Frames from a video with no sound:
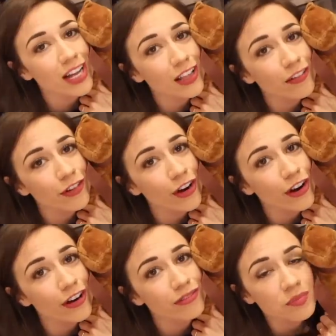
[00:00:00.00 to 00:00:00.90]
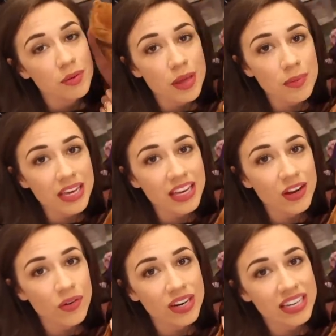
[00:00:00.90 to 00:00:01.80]
I love her. But maybe it
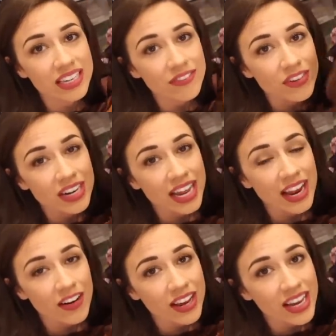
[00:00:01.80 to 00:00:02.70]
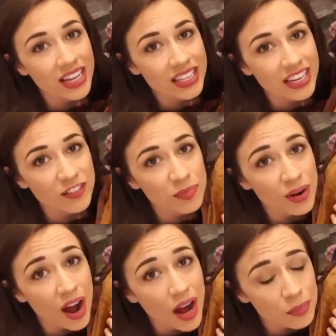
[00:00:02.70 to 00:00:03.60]
can go in a different area, like a
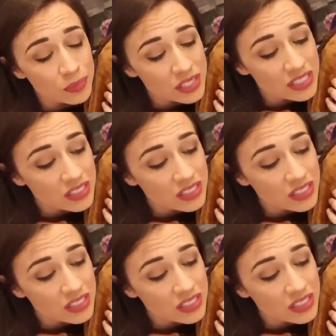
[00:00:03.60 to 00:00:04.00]
props